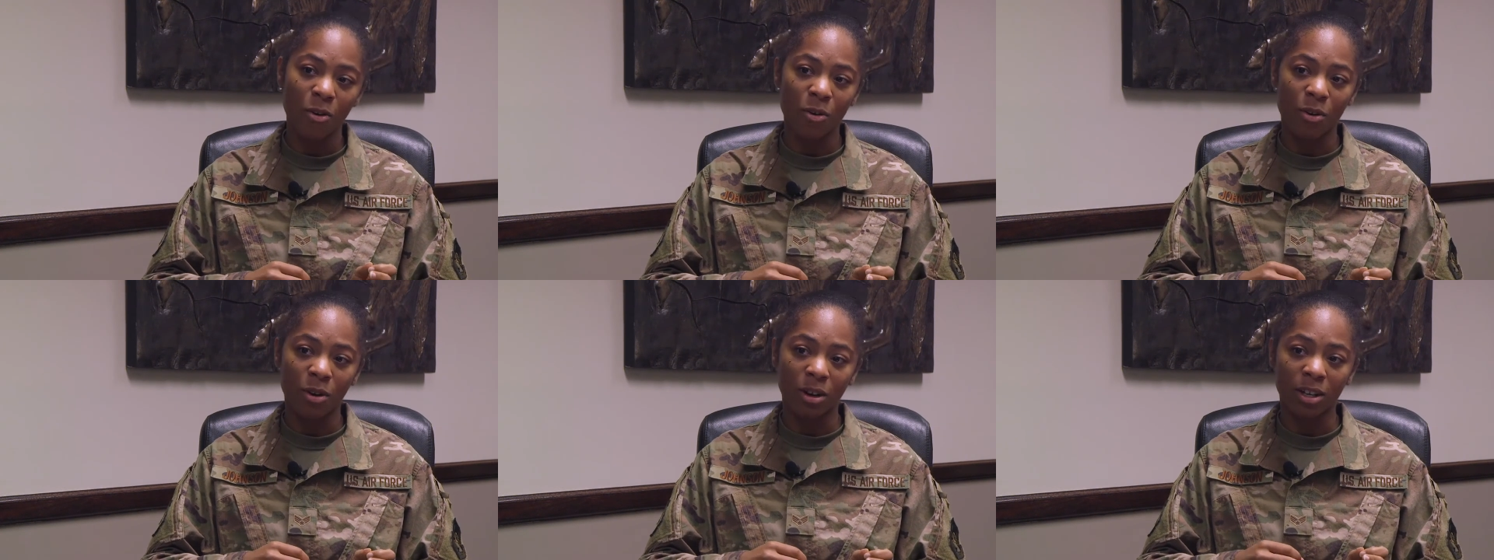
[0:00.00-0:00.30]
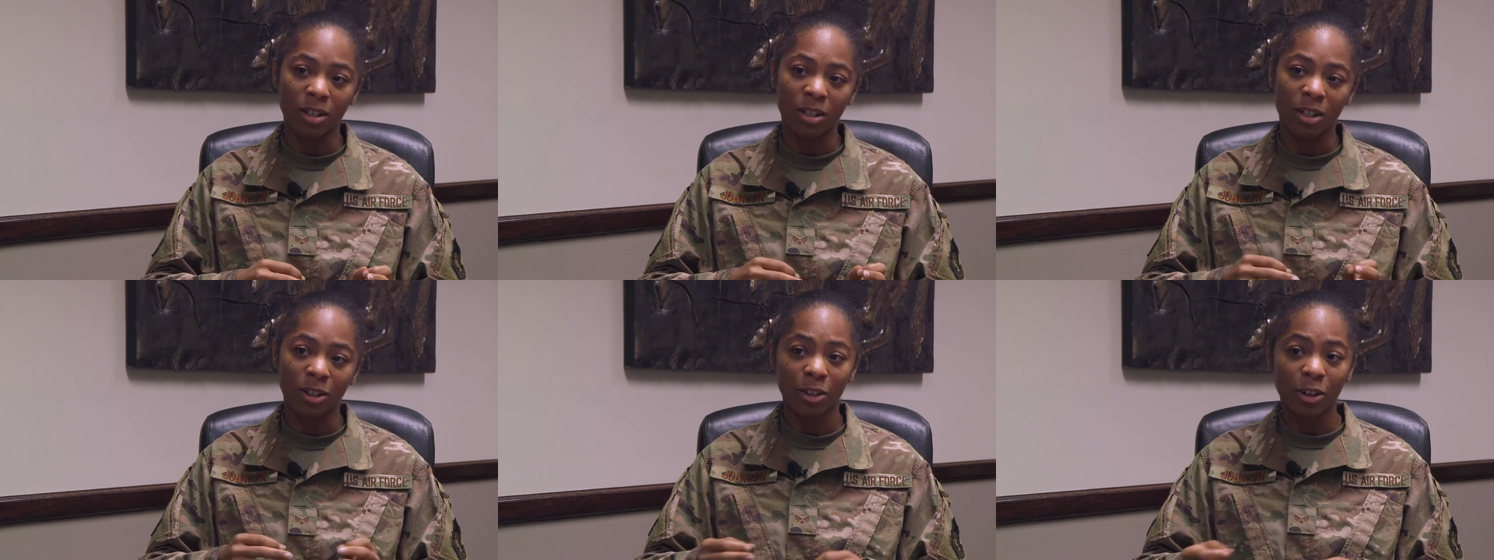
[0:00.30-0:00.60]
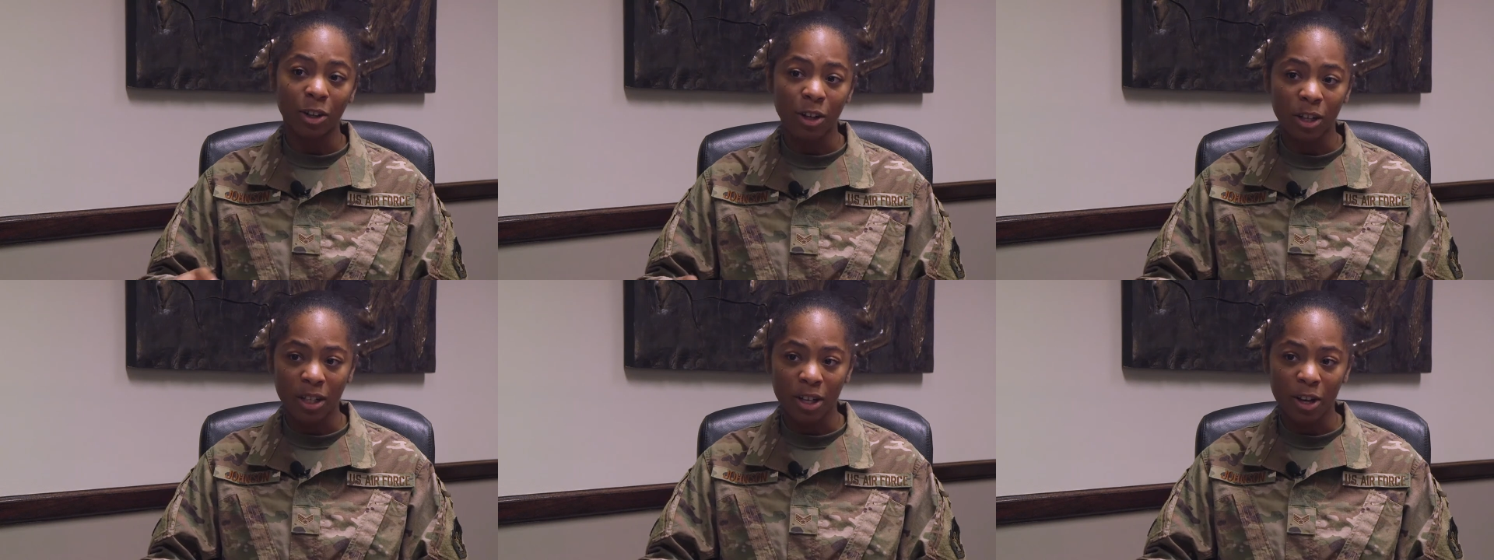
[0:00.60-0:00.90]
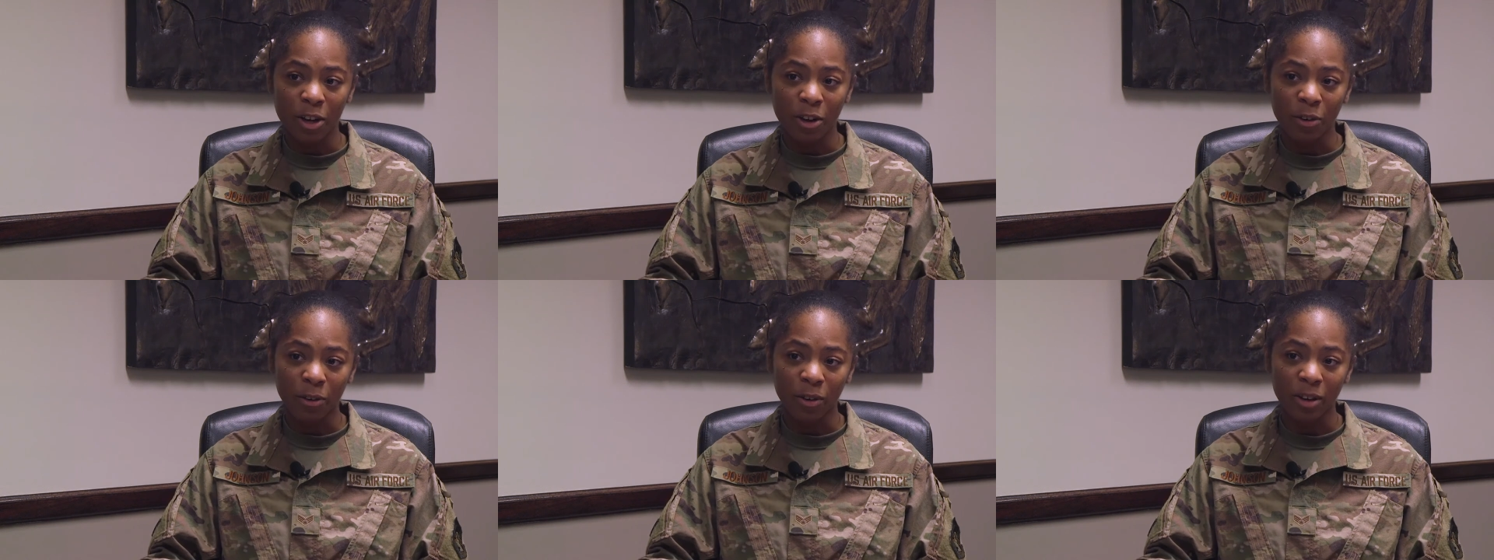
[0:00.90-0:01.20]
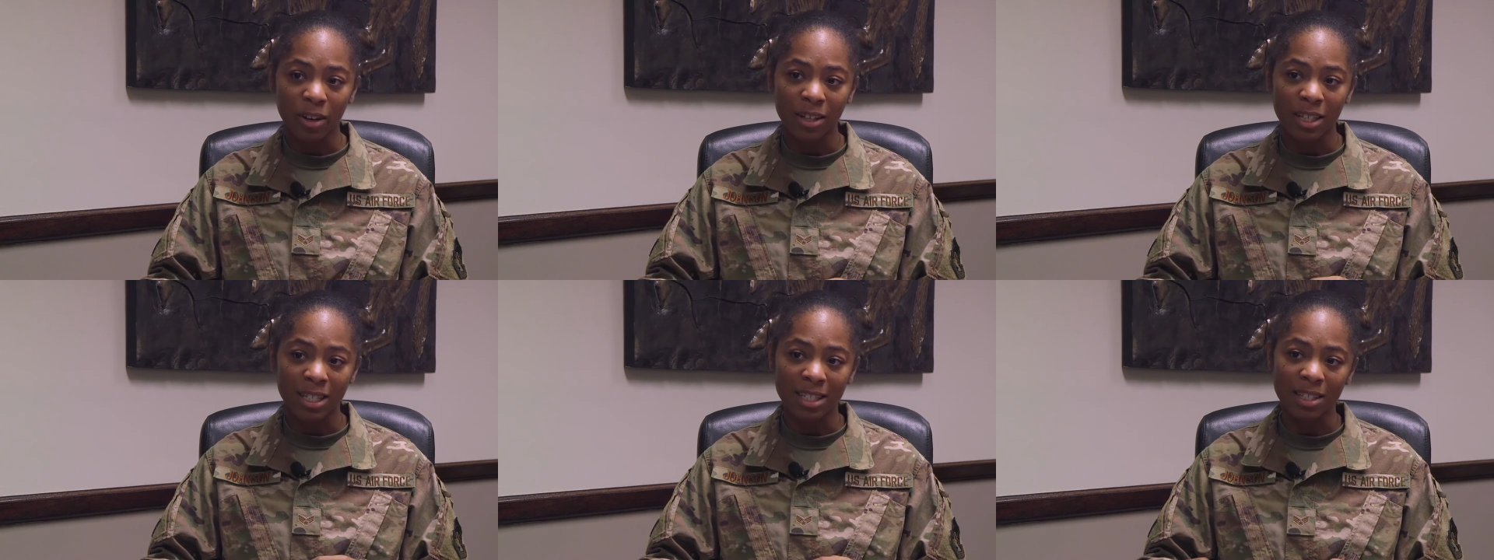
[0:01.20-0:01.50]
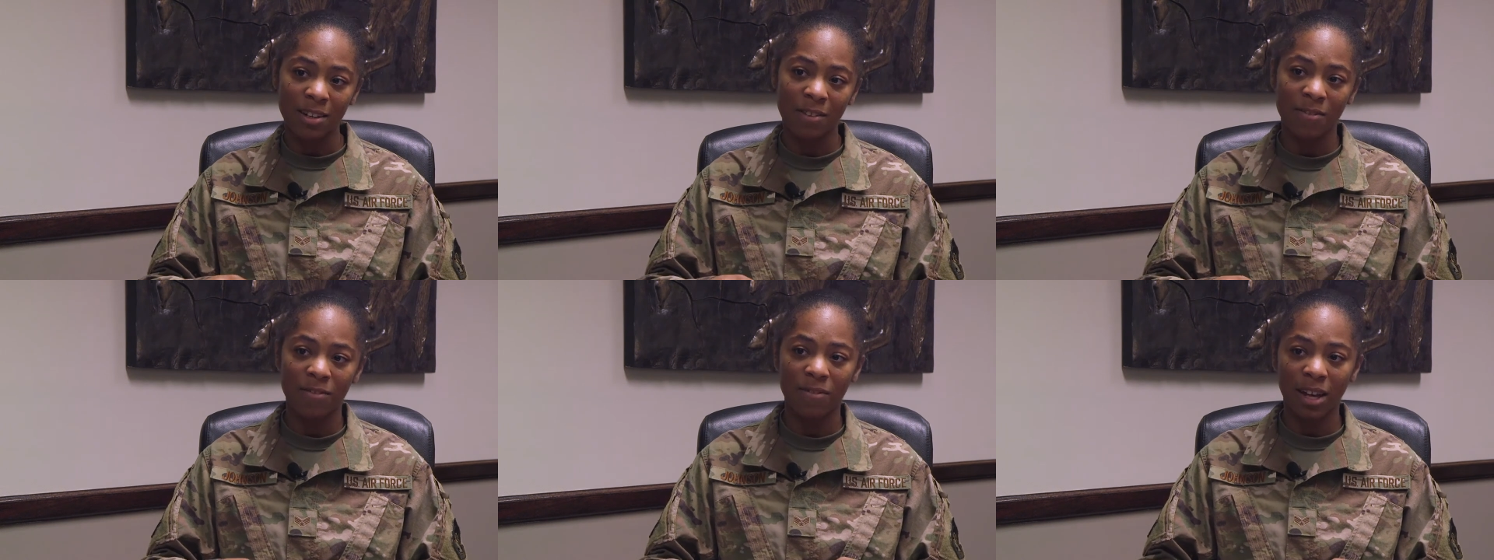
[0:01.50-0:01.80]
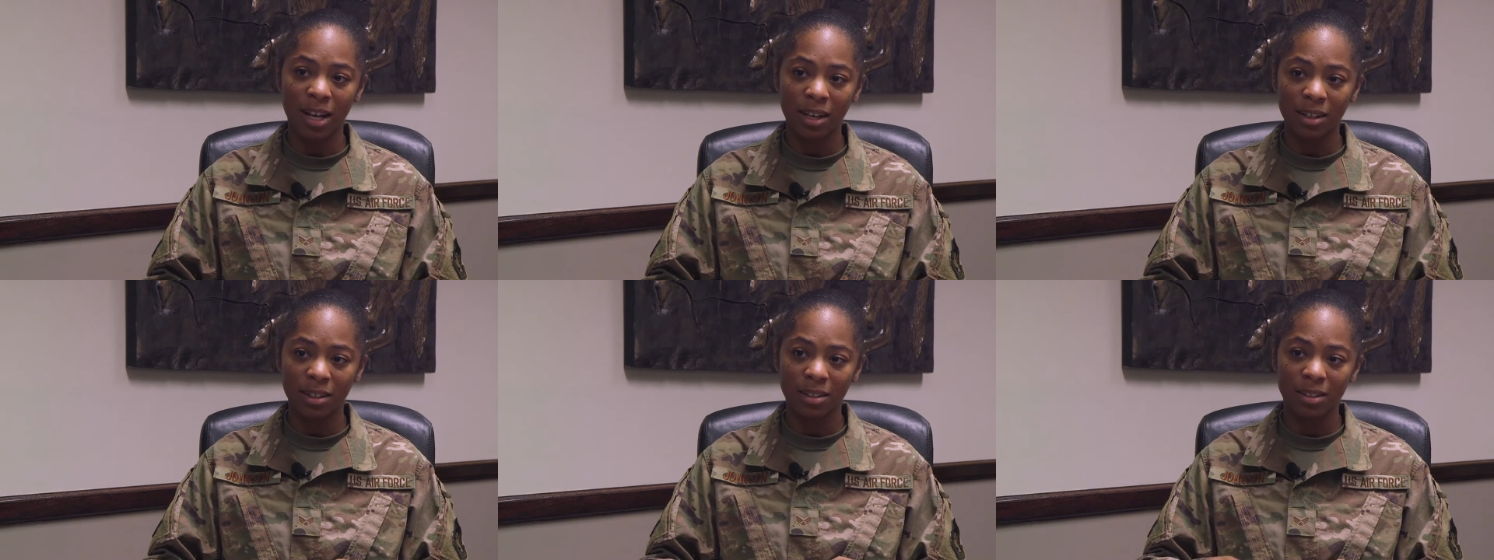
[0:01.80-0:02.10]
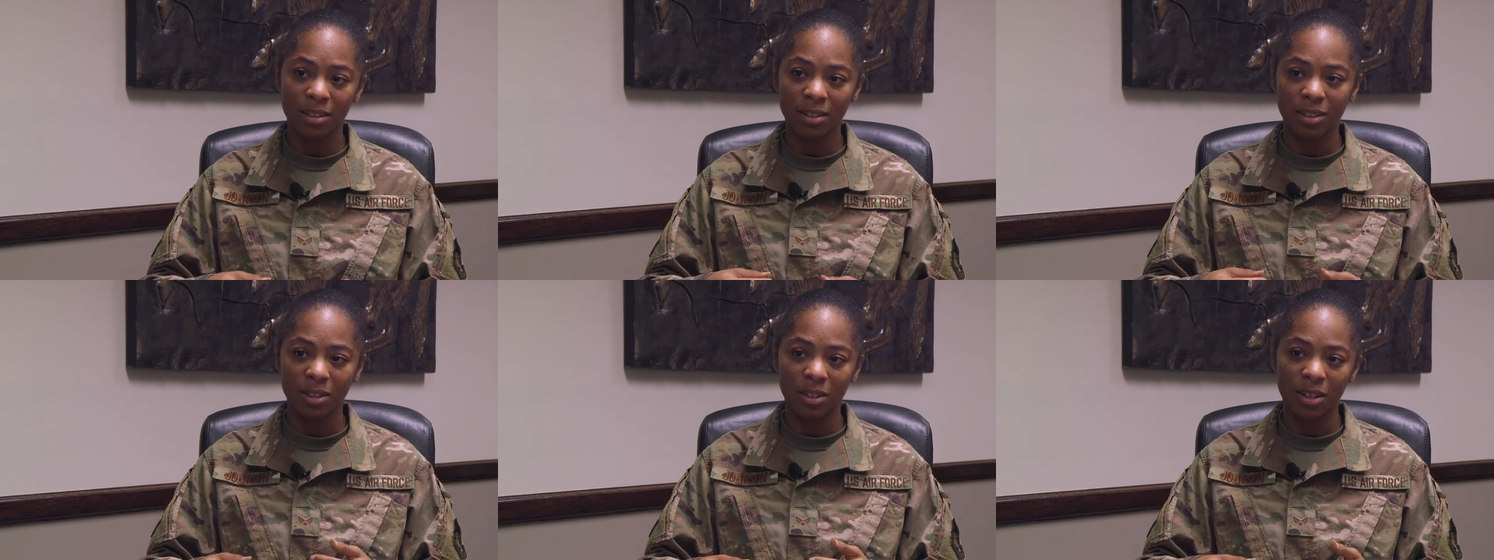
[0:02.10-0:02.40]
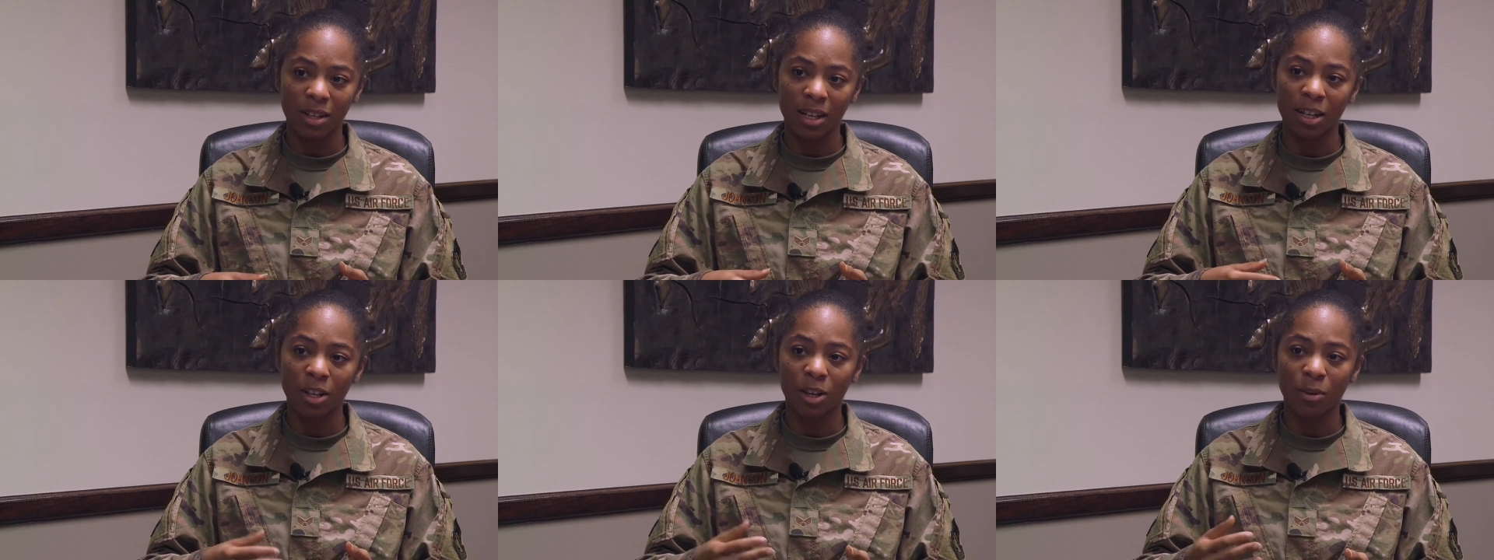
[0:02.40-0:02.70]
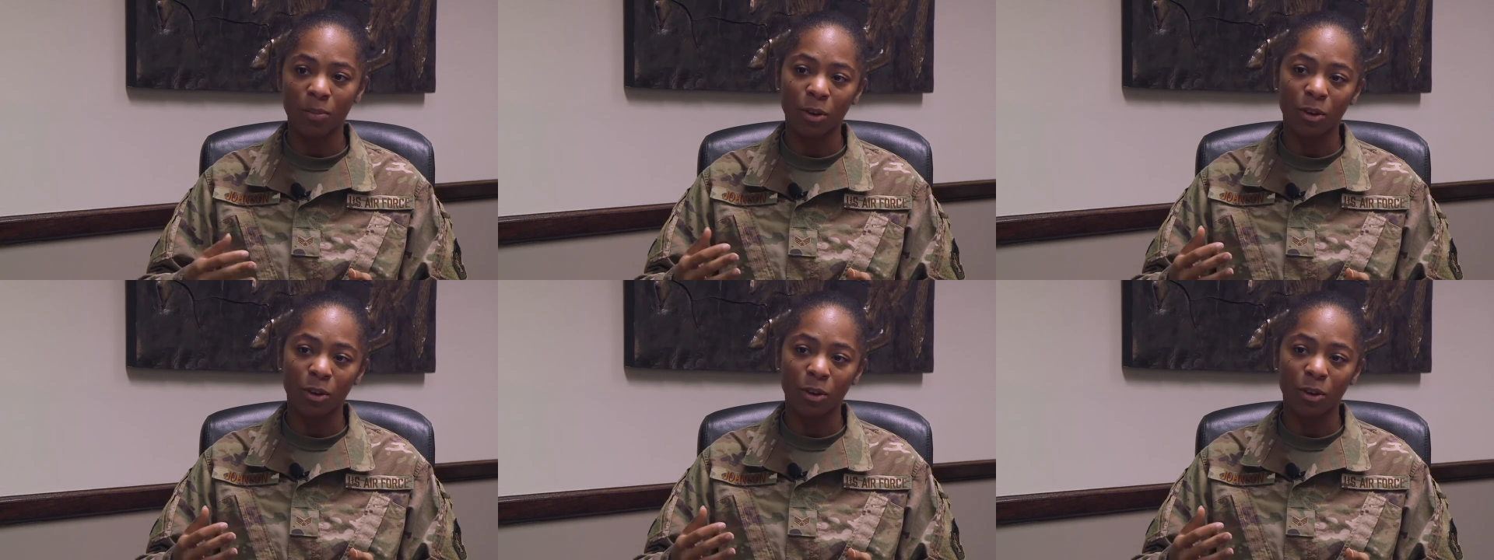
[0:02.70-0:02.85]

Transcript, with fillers: or early in your career, does it affect like your